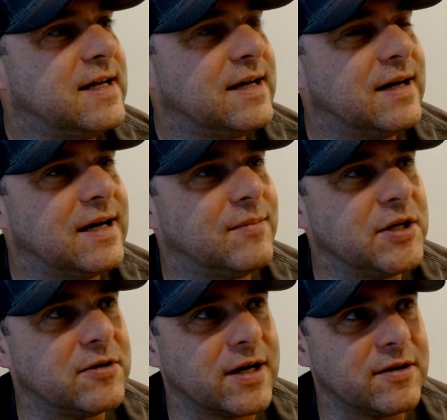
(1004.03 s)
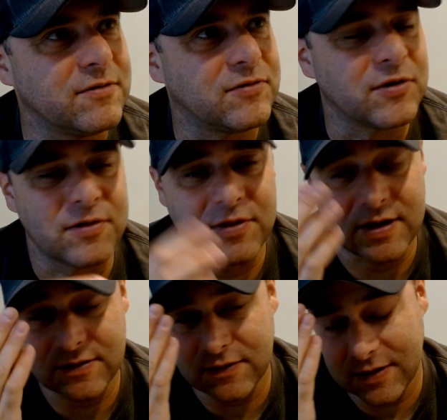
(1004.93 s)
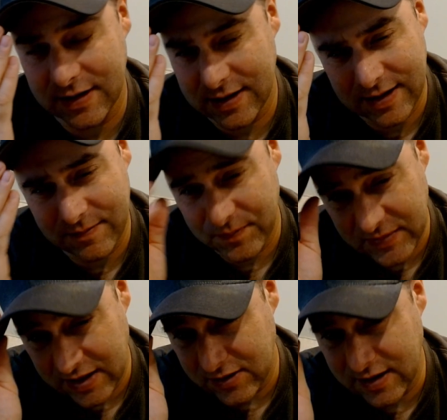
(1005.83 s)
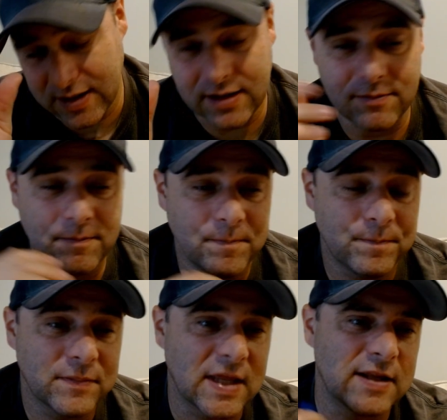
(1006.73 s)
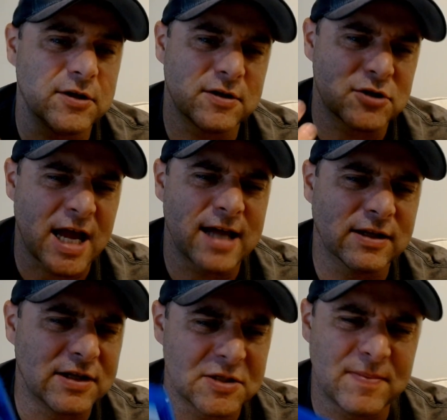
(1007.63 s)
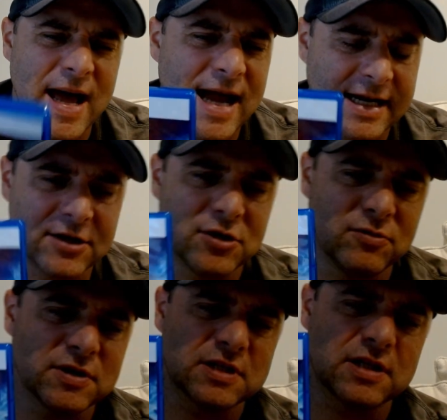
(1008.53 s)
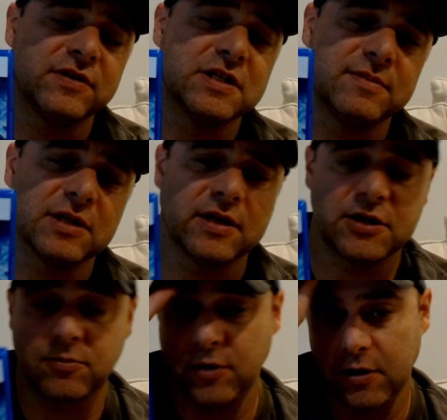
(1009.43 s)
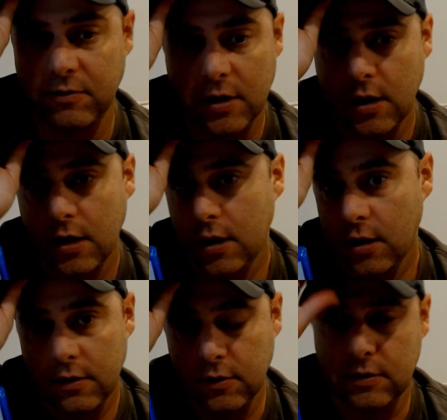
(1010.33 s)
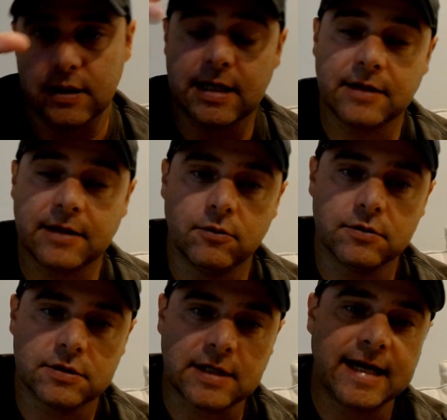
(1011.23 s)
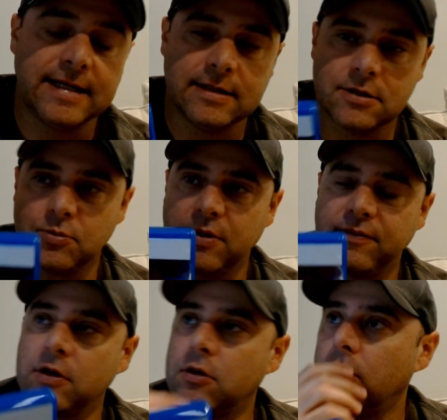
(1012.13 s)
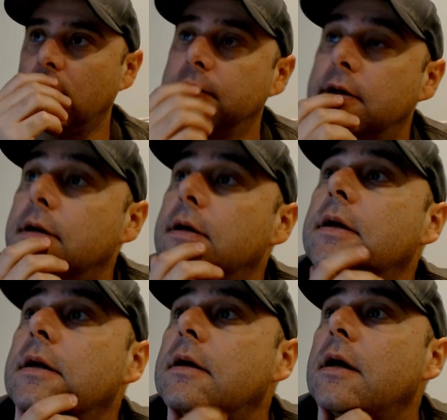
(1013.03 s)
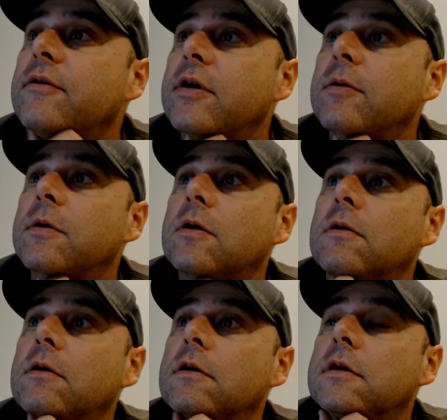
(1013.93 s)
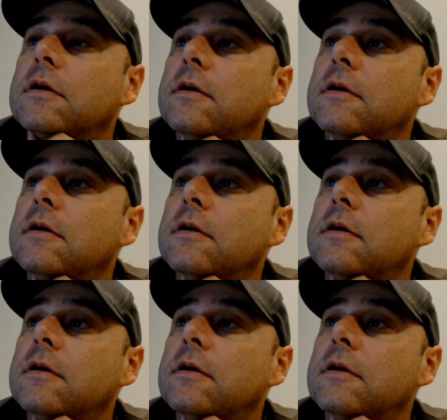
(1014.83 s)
But you got to do certain things in the game that you can get them. And then Chad leads back and you're doing the stuff in the simulation where you can get those titans or whatever they're called. I forget what they're called.